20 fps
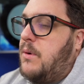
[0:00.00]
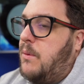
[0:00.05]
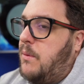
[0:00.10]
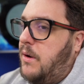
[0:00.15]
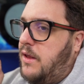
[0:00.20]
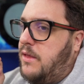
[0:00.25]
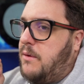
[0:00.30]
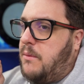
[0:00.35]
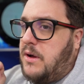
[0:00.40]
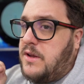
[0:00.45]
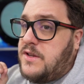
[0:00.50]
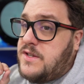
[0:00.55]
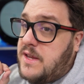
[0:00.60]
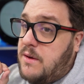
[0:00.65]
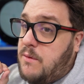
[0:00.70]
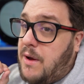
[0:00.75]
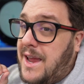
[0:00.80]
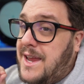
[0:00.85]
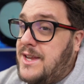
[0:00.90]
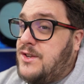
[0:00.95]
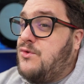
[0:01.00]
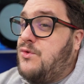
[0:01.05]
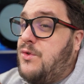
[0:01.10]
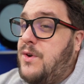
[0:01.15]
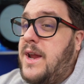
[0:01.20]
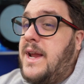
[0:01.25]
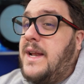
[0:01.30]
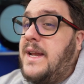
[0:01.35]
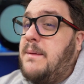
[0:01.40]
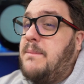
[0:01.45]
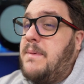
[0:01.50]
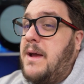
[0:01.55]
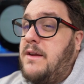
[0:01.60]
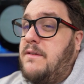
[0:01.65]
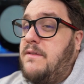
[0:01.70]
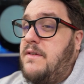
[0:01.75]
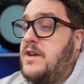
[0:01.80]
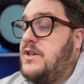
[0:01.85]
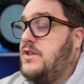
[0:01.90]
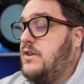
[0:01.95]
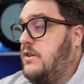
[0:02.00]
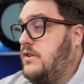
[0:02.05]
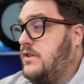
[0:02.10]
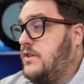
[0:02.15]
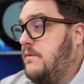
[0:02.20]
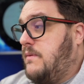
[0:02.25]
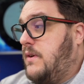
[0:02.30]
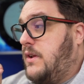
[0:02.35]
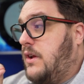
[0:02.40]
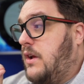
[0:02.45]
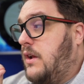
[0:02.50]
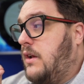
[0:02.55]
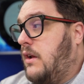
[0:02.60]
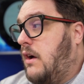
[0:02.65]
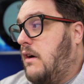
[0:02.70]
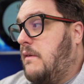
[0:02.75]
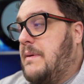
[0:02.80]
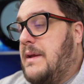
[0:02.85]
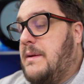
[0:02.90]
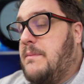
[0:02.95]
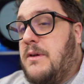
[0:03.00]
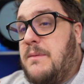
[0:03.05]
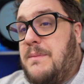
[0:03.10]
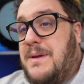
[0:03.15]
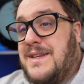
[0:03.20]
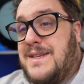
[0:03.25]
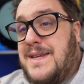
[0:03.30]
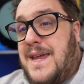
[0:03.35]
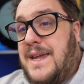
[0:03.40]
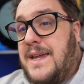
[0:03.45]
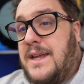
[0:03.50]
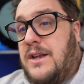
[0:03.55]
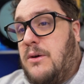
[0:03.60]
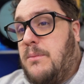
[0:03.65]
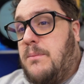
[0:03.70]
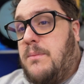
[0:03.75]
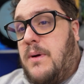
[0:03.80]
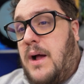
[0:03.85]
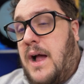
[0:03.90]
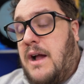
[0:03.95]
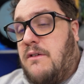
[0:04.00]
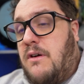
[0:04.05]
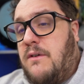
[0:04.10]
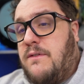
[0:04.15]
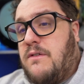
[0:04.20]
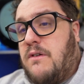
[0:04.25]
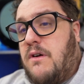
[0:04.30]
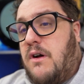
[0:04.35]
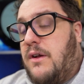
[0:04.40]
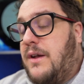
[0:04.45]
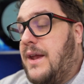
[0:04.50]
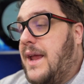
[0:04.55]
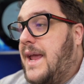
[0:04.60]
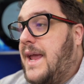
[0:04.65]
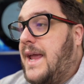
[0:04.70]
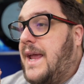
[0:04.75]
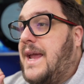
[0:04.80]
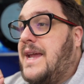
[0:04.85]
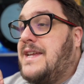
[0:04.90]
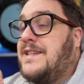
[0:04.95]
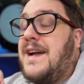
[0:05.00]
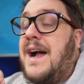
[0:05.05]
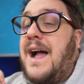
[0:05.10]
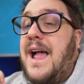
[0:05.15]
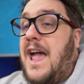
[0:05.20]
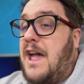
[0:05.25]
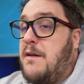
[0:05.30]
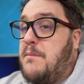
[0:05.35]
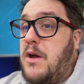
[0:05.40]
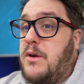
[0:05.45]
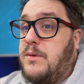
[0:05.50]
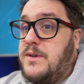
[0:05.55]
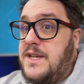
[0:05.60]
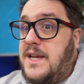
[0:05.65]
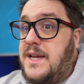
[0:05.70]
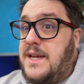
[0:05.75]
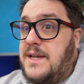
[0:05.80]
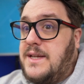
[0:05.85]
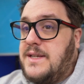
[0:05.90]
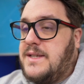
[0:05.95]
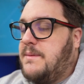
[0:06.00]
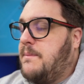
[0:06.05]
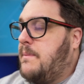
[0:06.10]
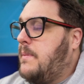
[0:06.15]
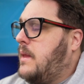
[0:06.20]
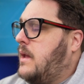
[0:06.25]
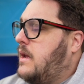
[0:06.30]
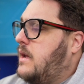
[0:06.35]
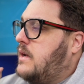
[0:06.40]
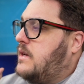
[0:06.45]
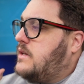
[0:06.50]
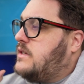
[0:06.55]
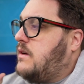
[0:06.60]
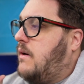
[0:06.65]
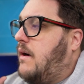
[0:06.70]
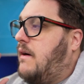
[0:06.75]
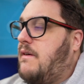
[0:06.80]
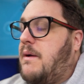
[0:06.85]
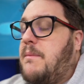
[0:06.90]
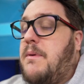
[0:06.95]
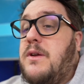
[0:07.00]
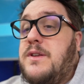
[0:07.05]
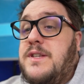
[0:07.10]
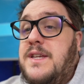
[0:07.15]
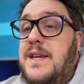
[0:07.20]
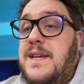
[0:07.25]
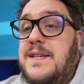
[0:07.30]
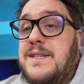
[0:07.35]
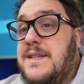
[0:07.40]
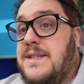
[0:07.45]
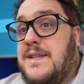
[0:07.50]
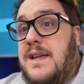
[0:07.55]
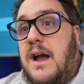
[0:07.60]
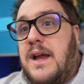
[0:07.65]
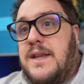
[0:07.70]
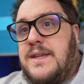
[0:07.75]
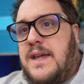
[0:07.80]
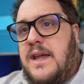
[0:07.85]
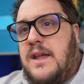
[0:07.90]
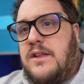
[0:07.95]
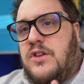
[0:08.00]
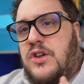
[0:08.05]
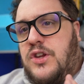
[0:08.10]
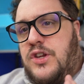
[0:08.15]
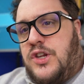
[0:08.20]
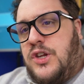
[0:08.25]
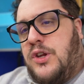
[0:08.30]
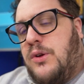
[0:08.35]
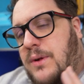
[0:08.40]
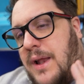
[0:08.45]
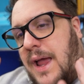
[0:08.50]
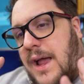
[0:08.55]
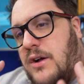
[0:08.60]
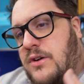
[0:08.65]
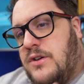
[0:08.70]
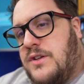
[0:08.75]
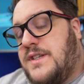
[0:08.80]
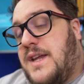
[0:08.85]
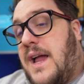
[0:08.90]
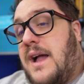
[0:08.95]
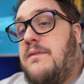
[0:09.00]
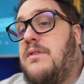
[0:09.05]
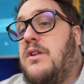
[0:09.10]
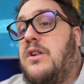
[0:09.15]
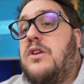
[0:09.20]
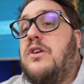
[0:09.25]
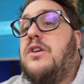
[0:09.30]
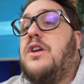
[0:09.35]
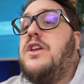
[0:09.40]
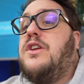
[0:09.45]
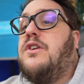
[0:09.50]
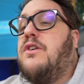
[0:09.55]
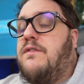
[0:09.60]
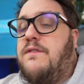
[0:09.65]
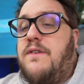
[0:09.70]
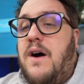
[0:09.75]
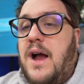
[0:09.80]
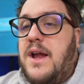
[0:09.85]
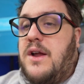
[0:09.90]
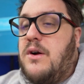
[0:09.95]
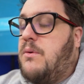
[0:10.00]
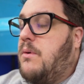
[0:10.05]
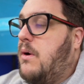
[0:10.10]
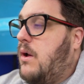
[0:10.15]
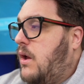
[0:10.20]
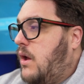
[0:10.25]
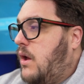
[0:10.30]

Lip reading: But one of the ones that is really beneficial and something that a lot of people have been taking up our offer on is our MOTs. So our MOTs is the idea that you let us have a look at your file,